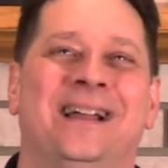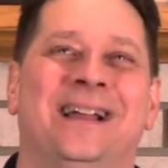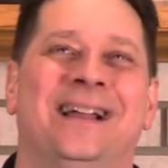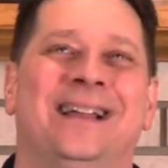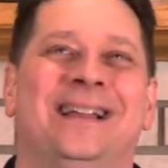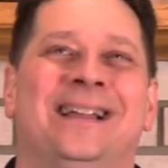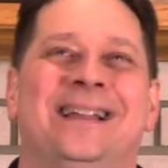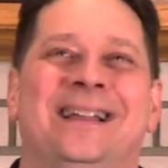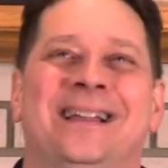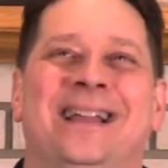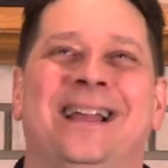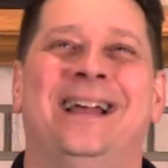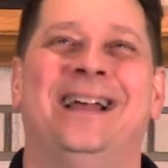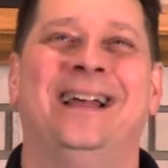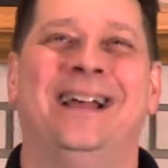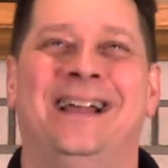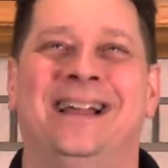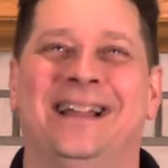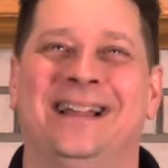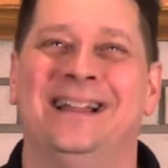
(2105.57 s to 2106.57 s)

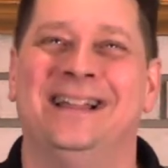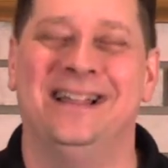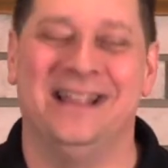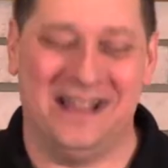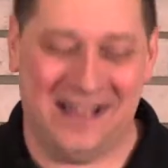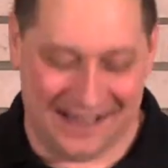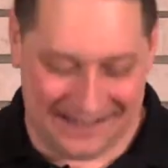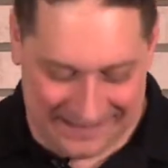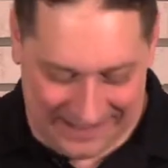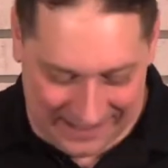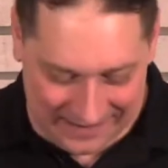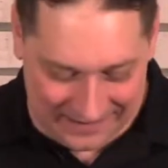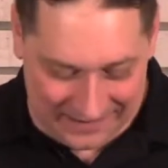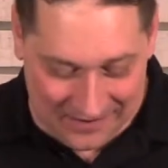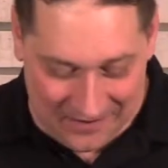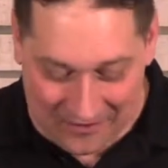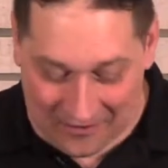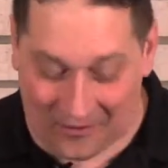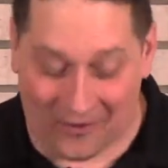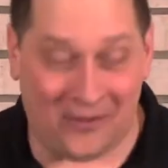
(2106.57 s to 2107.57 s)
it says
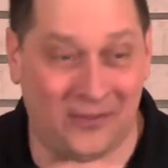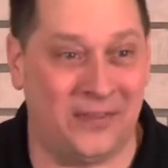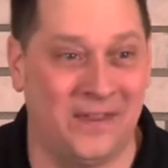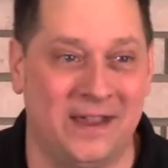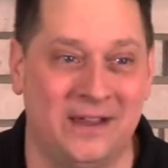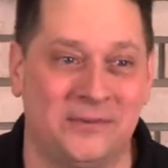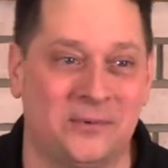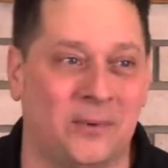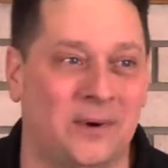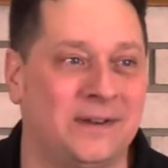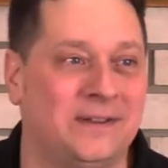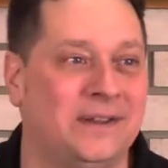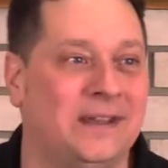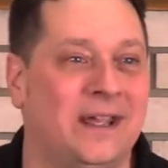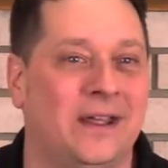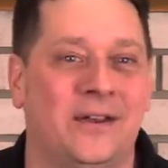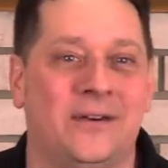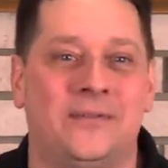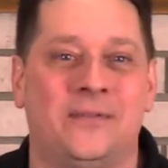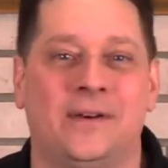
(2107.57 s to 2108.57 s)
all things work
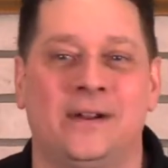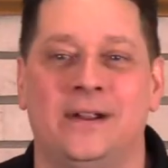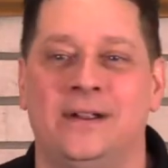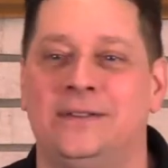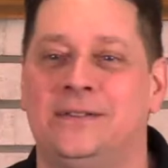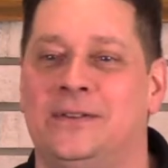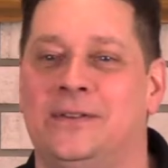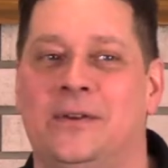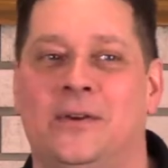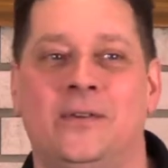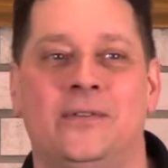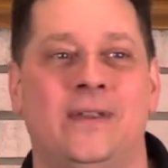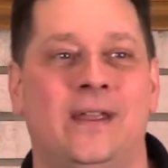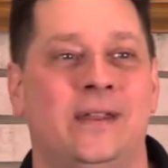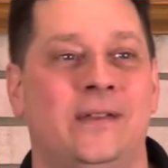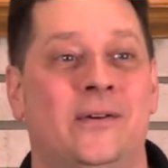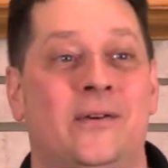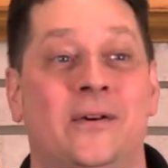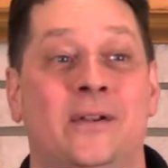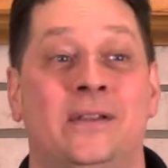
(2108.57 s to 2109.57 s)
together for good to those
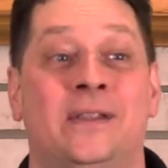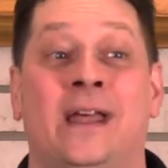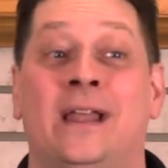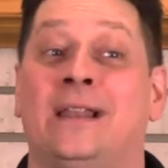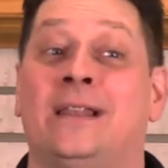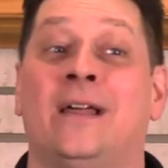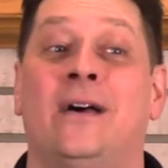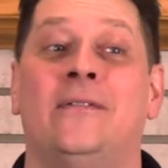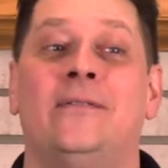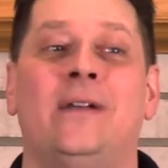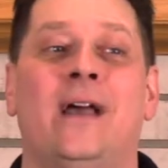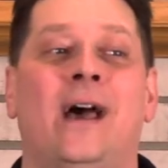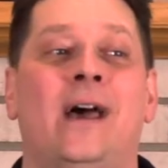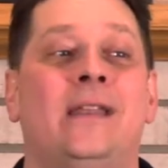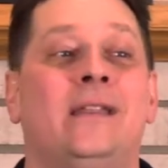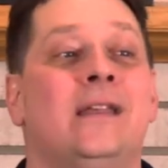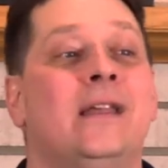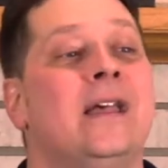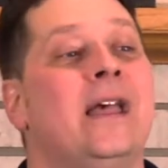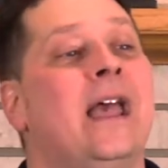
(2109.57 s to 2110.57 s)
that know that love
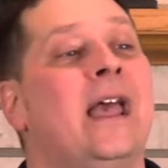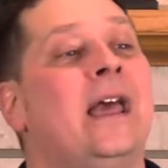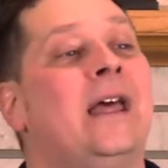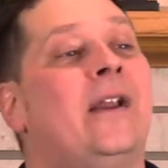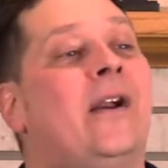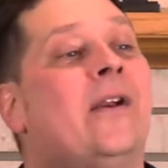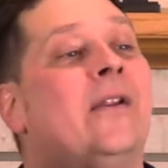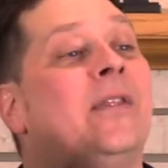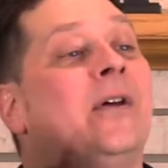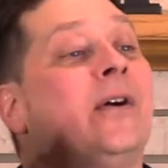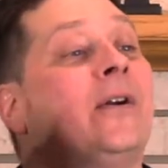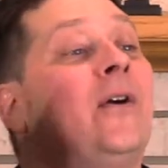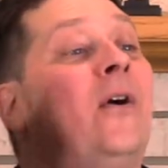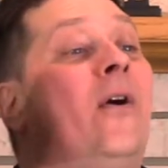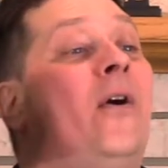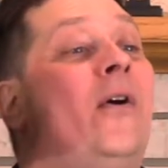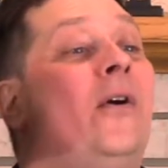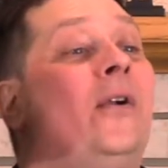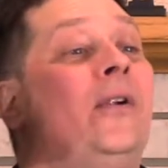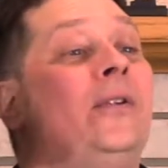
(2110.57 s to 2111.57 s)
God and are the
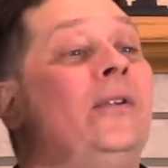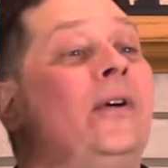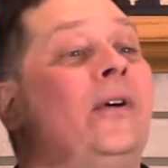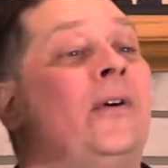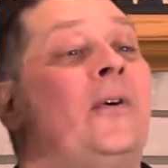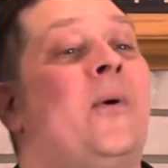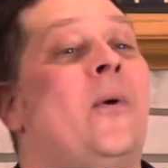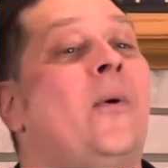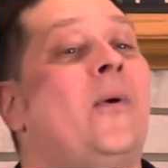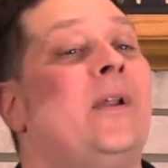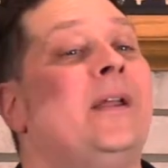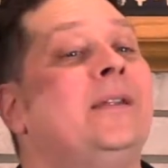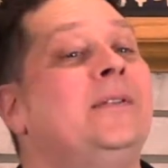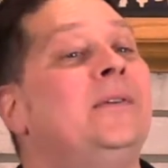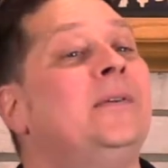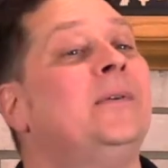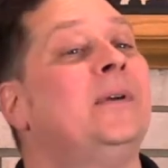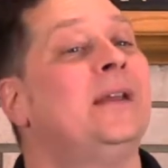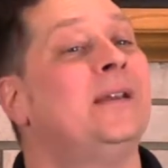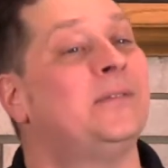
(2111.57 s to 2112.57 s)
called according
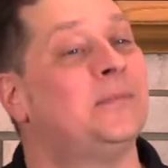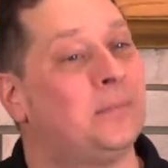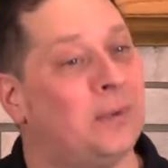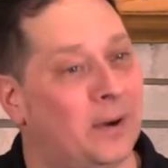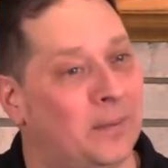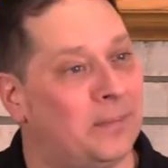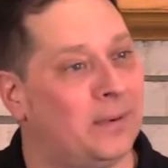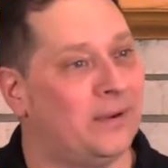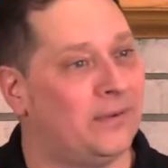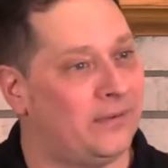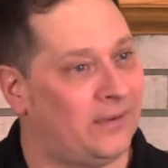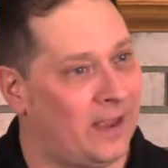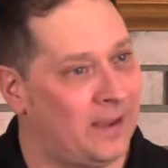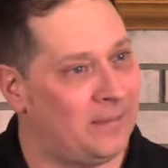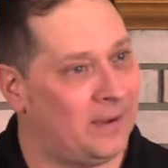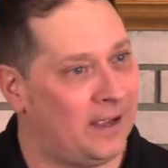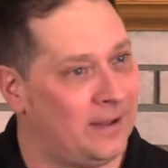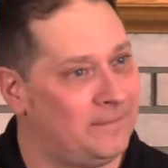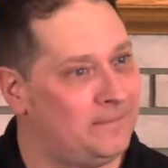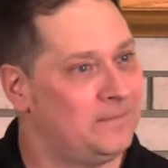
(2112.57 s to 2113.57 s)
to his purpose.
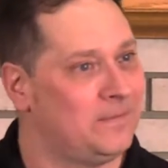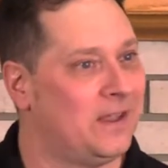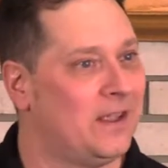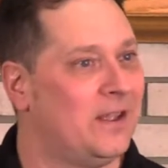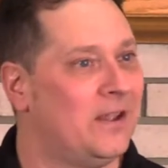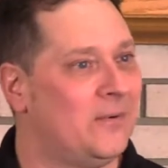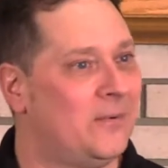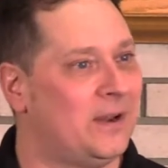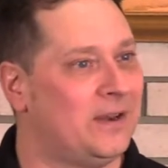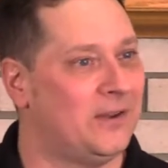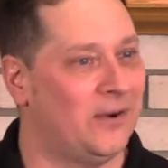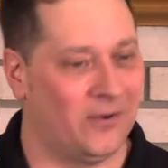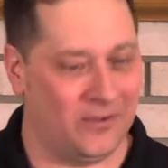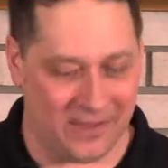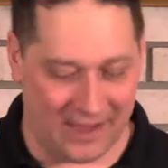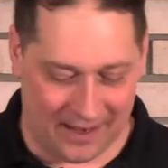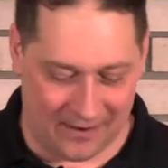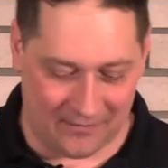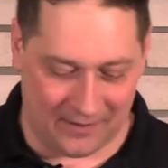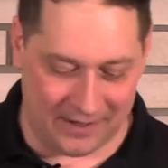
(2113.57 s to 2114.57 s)
Amen. We know
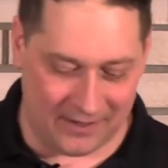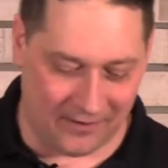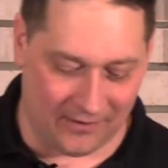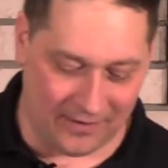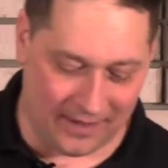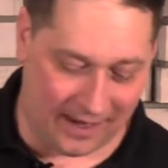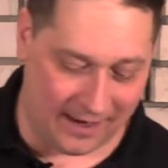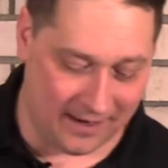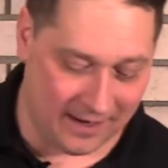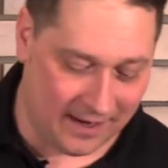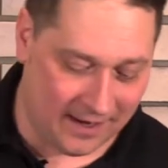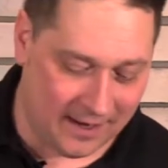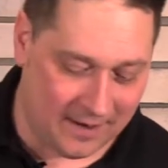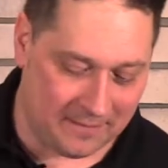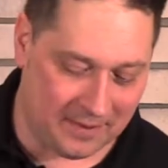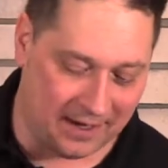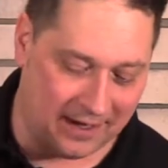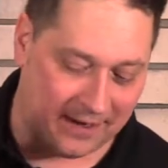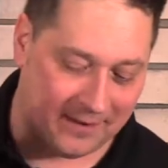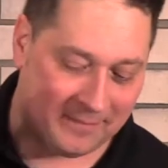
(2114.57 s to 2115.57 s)
that. We know that.
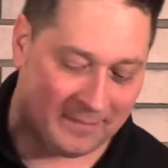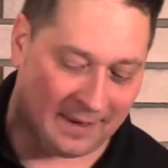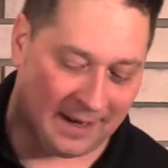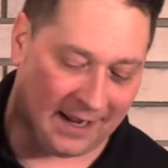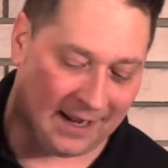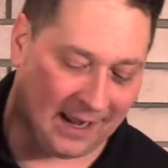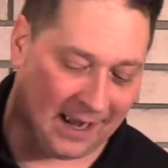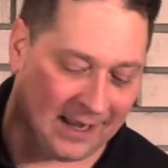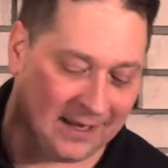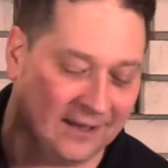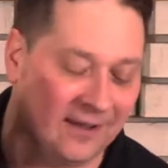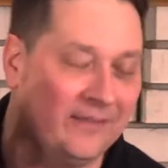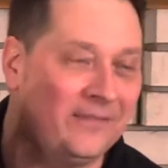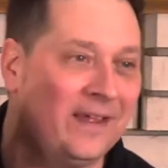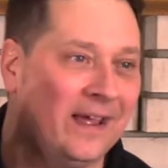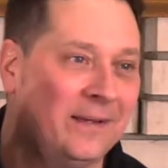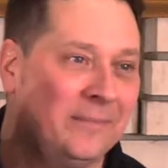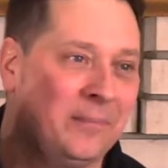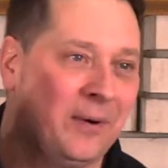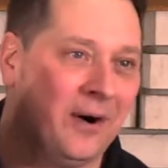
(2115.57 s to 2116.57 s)
But but I, I love
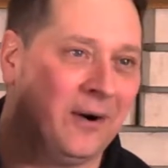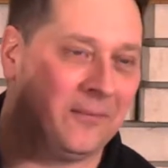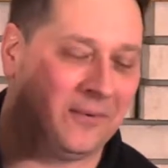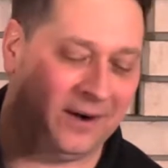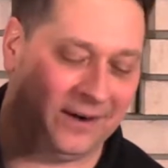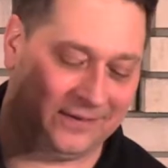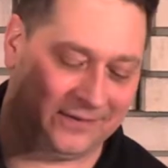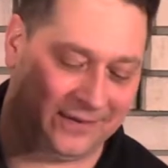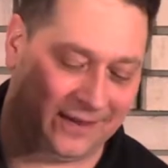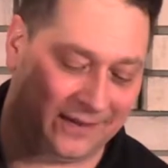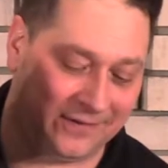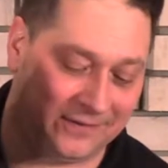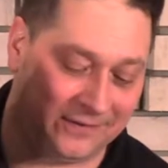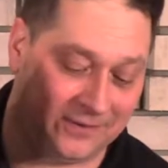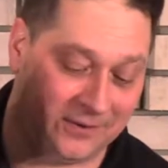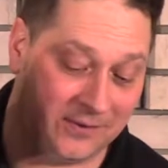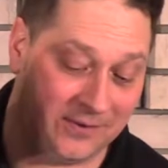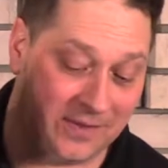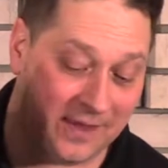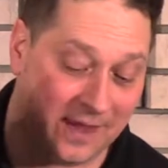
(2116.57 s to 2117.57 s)
that part where it says
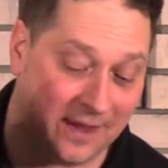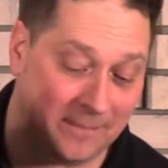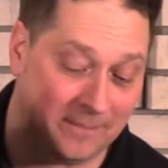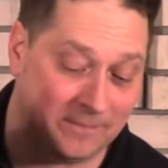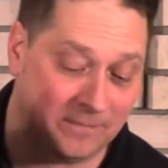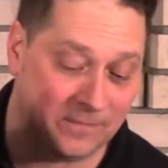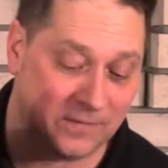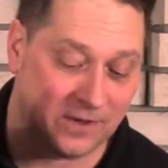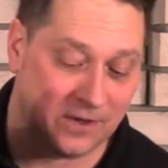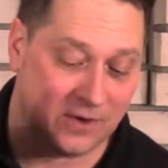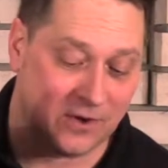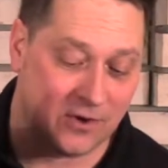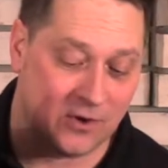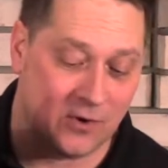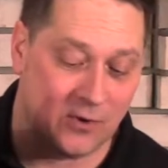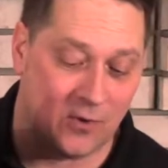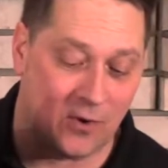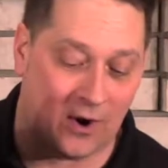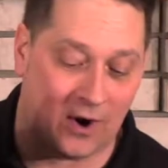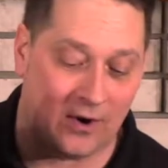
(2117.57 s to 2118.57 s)
to them
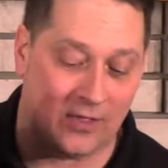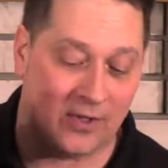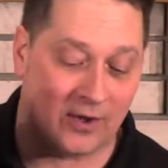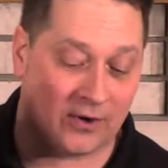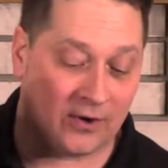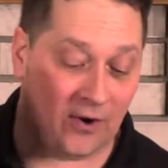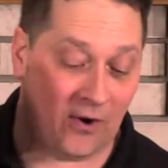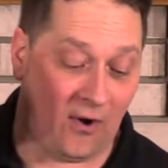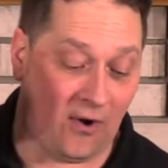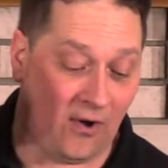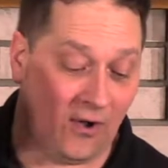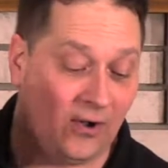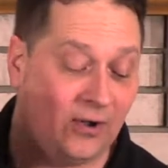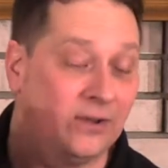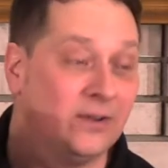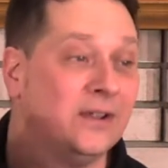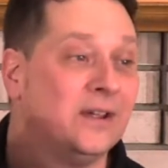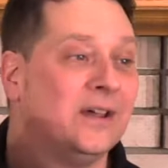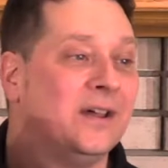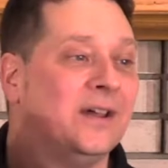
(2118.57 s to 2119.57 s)
who are the
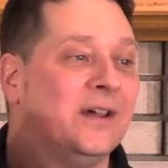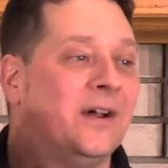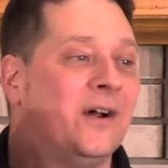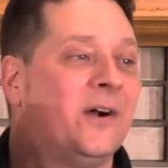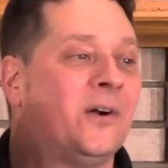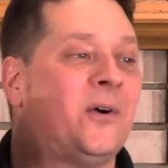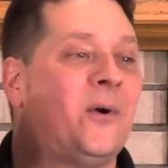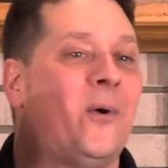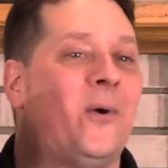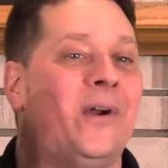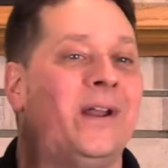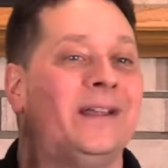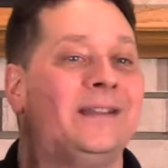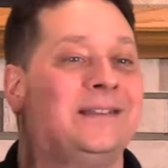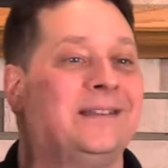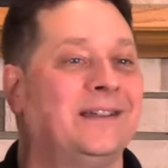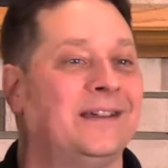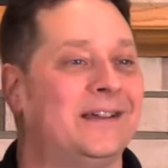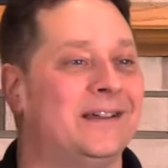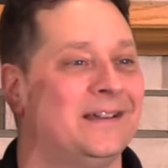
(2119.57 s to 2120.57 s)
called
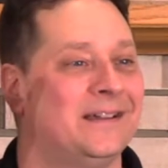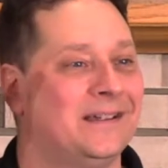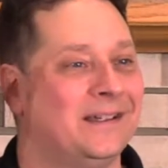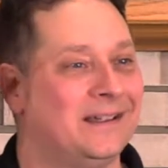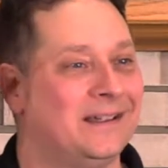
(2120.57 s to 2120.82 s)
according to